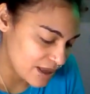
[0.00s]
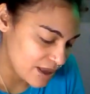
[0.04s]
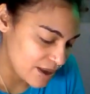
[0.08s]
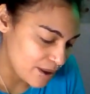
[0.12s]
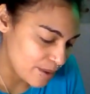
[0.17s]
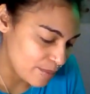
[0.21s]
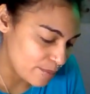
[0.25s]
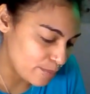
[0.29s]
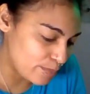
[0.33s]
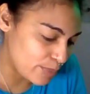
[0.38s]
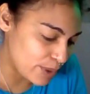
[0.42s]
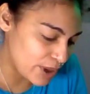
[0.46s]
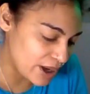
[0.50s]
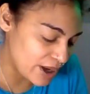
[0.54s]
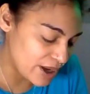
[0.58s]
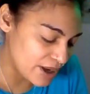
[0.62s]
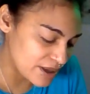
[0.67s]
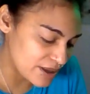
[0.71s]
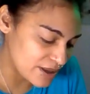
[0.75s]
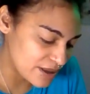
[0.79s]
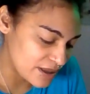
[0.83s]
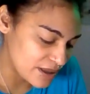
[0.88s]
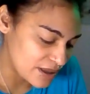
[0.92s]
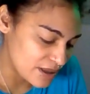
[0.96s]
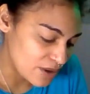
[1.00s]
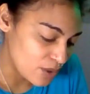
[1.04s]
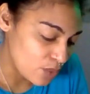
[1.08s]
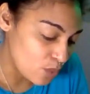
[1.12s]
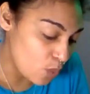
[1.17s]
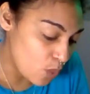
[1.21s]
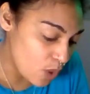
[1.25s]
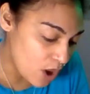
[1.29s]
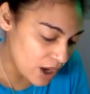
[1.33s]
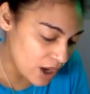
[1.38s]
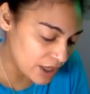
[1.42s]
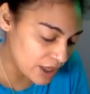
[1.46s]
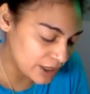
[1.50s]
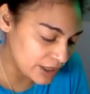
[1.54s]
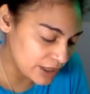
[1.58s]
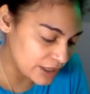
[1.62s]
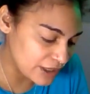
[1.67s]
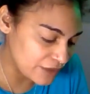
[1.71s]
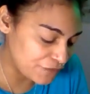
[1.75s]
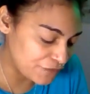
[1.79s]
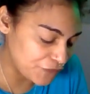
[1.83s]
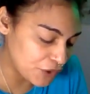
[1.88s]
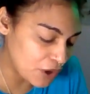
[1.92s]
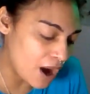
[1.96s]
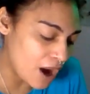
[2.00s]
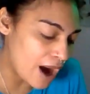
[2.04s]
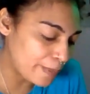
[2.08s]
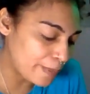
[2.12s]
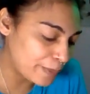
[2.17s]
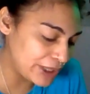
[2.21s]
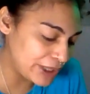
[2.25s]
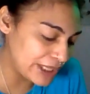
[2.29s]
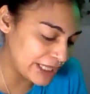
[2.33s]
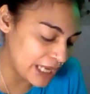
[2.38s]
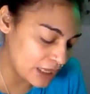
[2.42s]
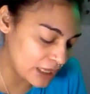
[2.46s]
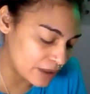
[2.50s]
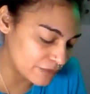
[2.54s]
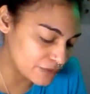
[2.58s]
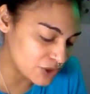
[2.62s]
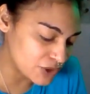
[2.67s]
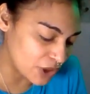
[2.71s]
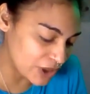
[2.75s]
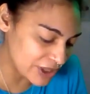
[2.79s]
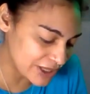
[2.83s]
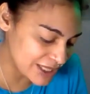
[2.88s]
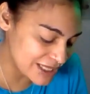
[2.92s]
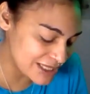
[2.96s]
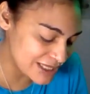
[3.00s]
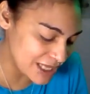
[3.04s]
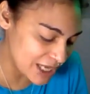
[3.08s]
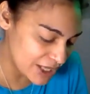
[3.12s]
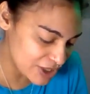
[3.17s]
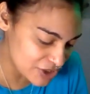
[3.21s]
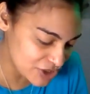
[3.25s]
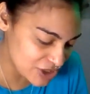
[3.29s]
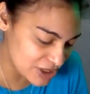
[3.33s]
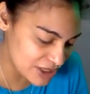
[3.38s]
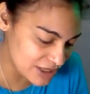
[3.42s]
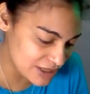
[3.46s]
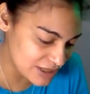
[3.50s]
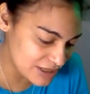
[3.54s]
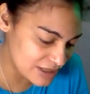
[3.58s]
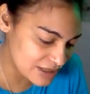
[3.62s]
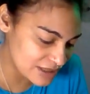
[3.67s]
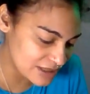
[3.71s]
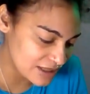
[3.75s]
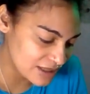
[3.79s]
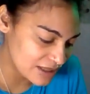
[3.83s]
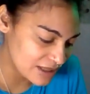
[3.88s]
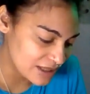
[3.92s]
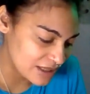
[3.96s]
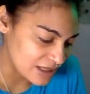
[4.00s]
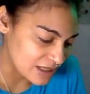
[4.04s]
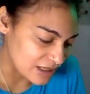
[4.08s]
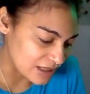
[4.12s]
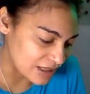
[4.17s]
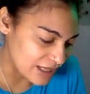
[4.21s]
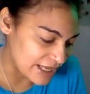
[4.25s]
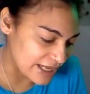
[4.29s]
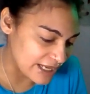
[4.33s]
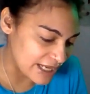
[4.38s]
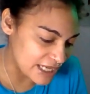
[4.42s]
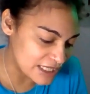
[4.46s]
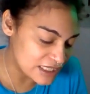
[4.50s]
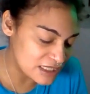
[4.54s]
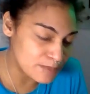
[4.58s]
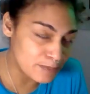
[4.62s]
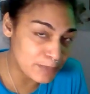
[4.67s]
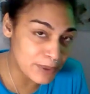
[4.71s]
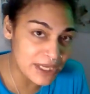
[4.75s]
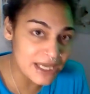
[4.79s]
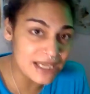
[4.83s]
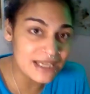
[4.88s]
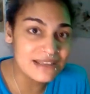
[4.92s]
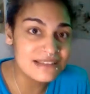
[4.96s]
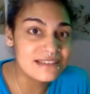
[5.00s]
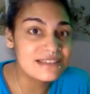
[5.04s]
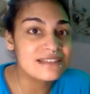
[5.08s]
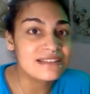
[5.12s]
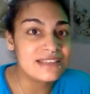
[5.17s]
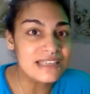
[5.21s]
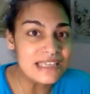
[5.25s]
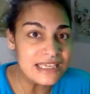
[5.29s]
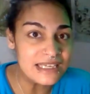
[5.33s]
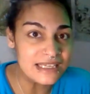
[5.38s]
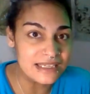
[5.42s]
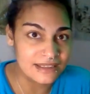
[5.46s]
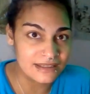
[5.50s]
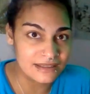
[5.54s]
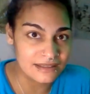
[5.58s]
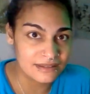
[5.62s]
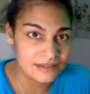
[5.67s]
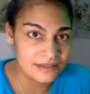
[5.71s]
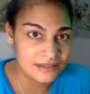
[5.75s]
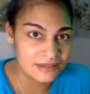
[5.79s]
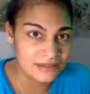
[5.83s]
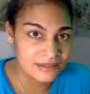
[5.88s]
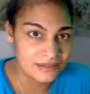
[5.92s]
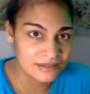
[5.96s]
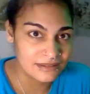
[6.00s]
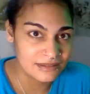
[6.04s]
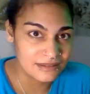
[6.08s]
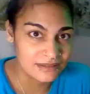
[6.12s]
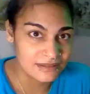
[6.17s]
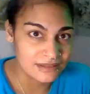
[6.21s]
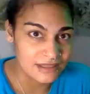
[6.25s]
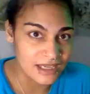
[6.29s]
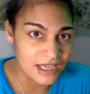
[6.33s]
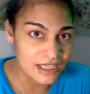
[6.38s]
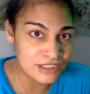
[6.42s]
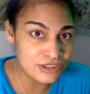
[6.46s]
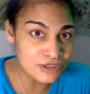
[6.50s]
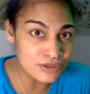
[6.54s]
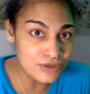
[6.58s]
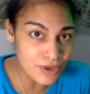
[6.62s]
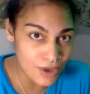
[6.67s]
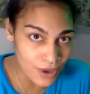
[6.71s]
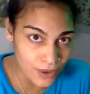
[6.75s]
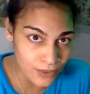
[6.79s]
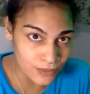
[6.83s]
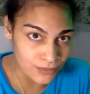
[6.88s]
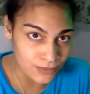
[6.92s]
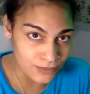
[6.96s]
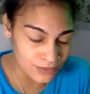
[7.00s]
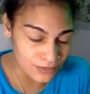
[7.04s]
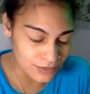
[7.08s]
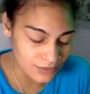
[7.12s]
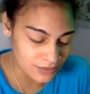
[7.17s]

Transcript: But one, if you're operating out of dark intentions, like it's being seen, it's known,